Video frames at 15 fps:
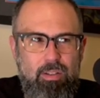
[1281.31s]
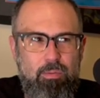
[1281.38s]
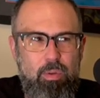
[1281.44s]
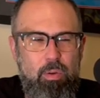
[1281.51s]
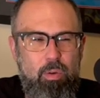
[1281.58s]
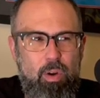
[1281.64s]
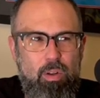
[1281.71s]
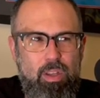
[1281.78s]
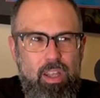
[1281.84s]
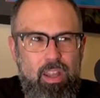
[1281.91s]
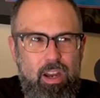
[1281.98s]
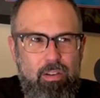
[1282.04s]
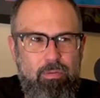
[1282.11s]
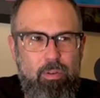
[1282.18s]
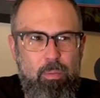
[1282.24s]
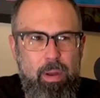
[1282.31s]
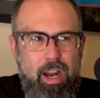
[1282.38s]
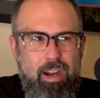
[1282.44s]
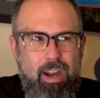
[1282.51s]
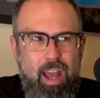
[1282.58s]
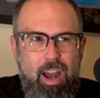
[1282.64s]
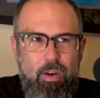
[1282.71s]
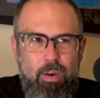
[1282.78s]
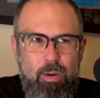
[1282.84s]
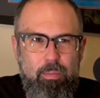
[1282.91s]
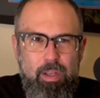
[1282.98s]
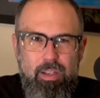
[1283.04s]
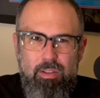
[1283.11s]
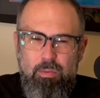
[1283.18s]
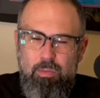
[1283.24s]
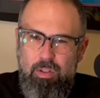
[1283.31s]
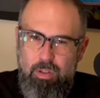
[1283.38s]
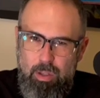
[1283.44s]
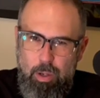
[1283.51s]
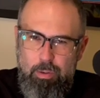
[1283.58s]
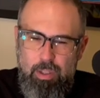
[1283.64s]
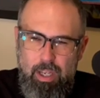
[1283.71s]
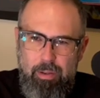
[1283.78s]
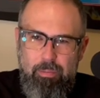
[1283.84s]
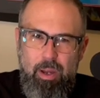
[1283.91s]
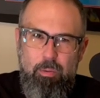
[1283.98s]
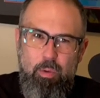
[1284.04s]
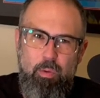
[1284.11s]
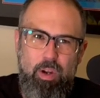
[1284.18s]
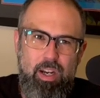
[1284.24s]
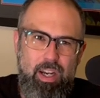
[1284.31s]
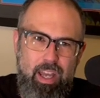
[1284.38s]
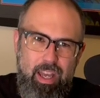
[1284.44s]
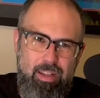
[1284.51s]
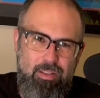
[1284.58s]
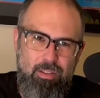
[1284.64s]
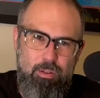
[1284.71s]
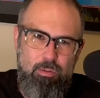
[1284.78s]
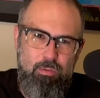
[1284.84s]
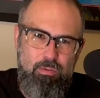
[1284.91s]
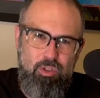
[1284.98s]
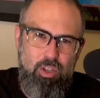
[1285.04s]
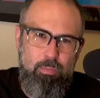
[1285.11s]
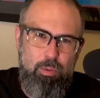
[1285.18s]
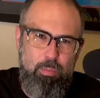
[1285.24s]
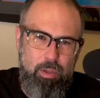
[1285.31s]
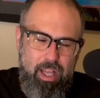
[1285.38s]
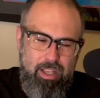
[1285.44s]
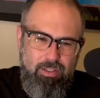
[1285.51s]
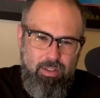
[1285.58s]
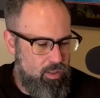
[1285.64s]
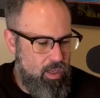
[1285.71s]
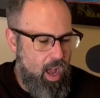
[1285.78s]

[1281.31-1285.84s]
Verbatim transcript: we were only there for about an hour because it was closing and we wanted to get to Jim's place.